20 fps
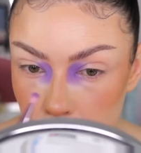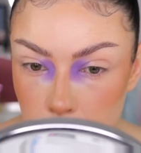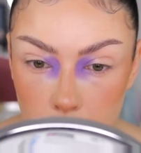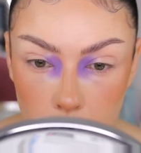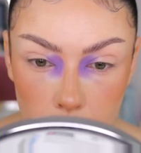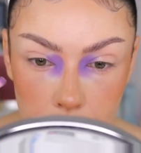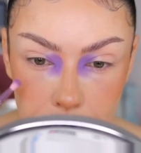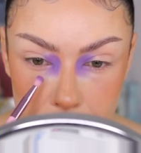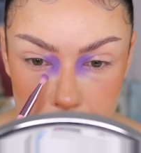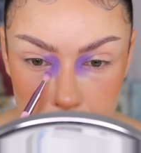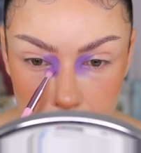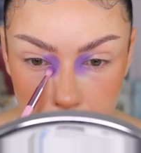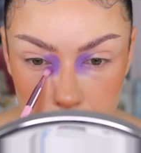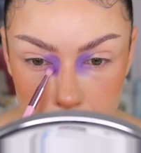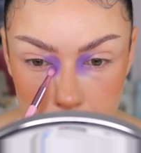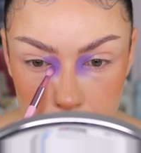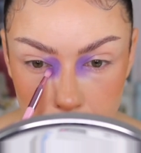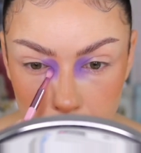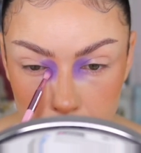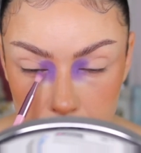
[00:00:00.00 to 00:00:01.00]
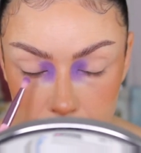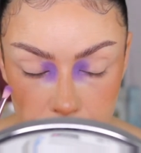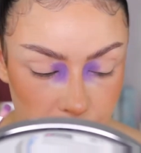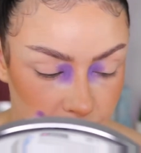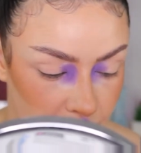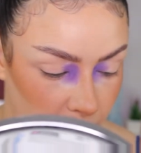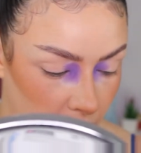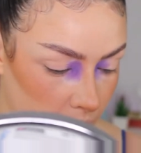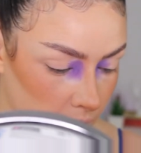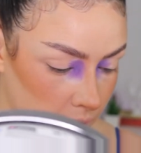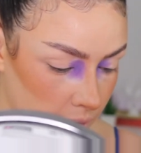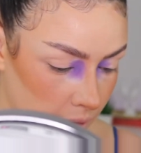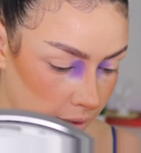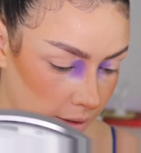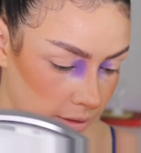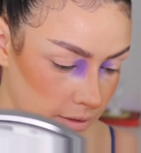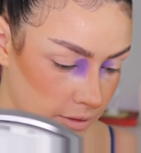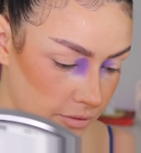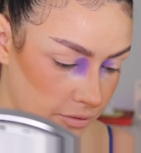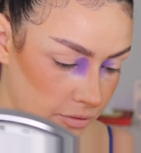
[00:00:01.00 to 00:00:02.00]
Oh, it's like that
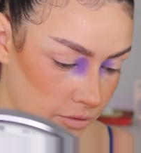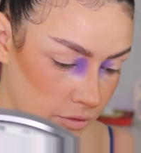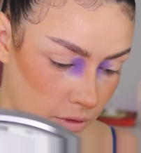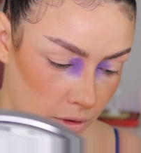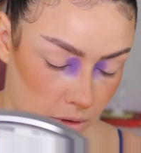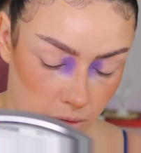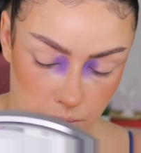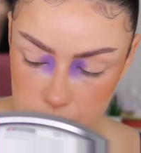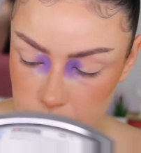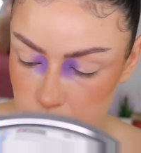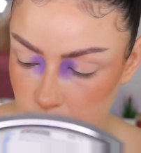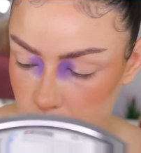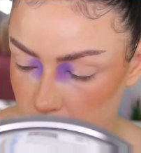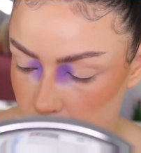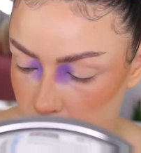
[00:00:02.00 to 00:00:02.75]
violet from